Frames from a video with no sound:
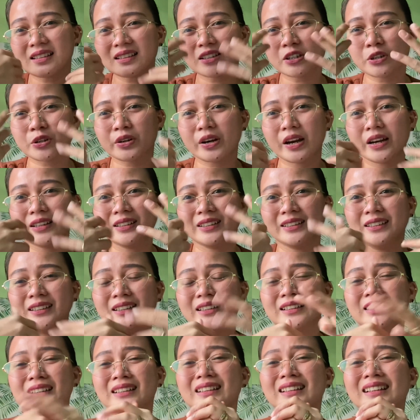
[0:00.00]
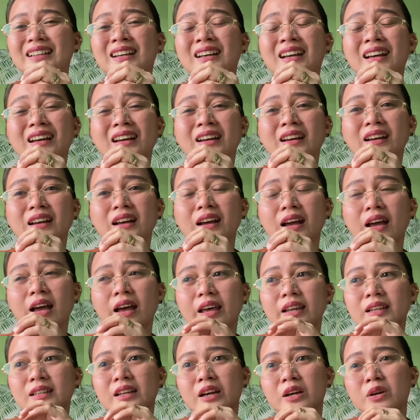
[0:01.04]
crying.
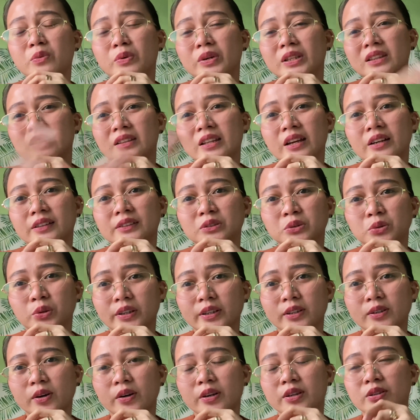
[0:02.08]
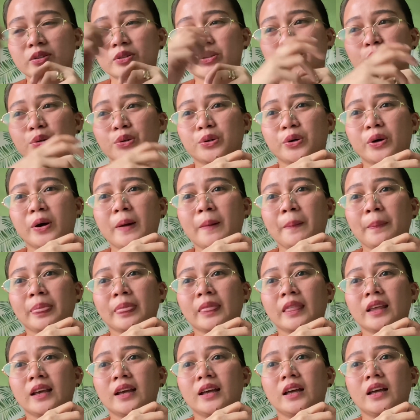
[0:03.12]
And I went there to our condo
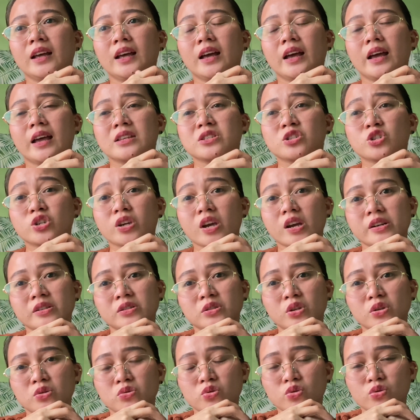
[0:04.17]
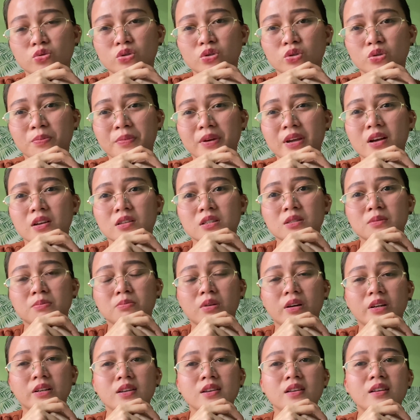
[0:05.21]
and shared the news to my
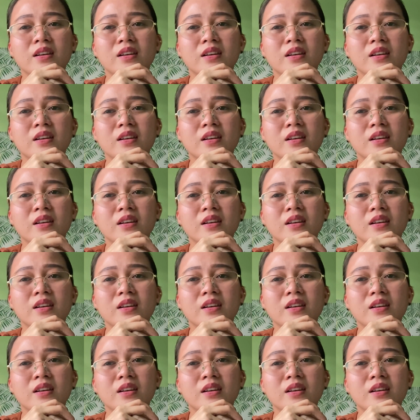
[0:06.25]
husband.